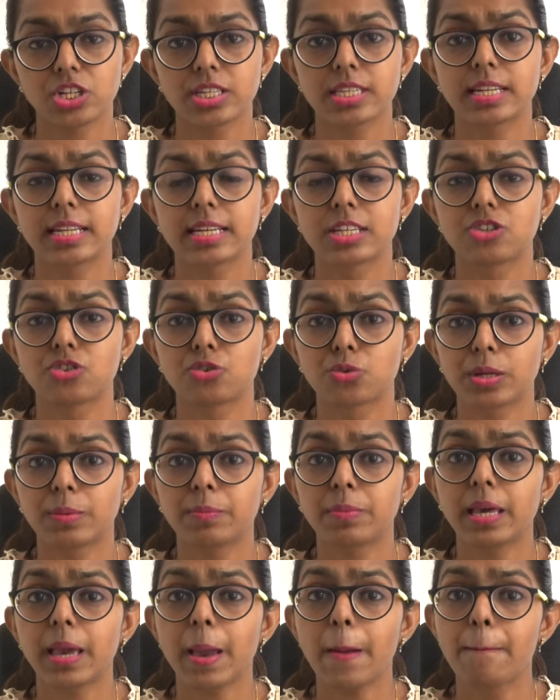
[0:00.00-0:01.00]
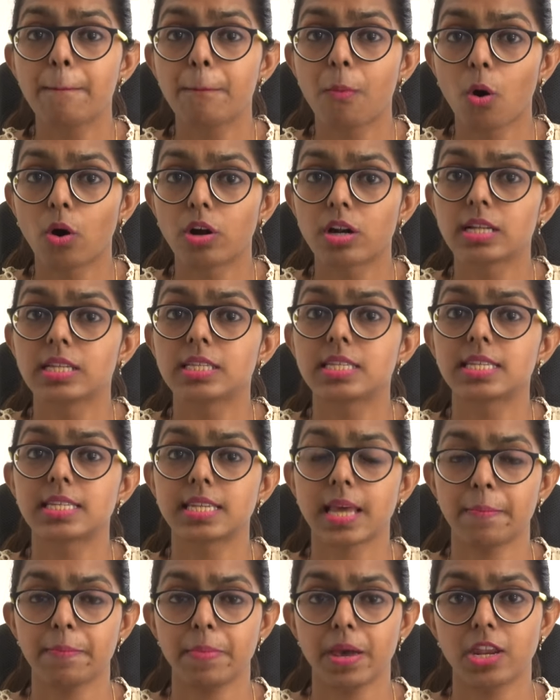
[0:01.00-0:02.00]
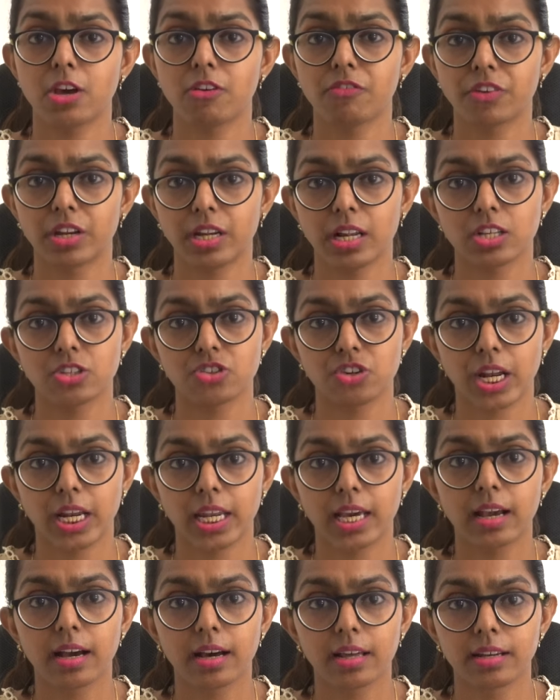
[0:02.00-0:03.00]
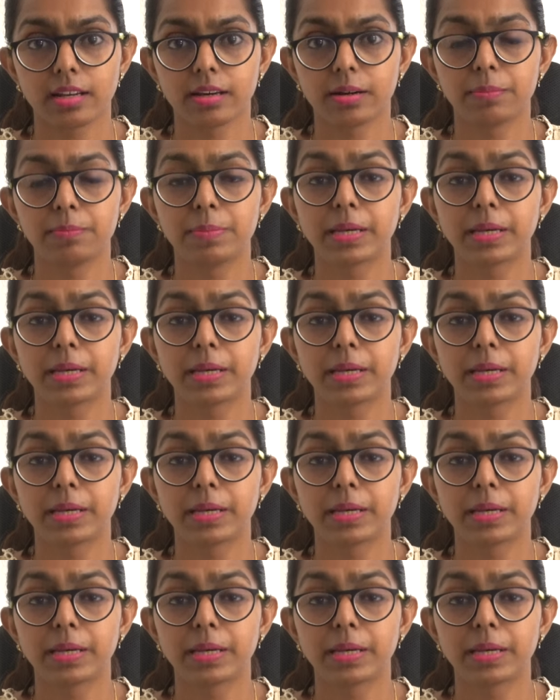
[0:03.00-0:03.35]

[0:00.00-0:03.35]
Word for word: is an extremely important step in your freelance writing career,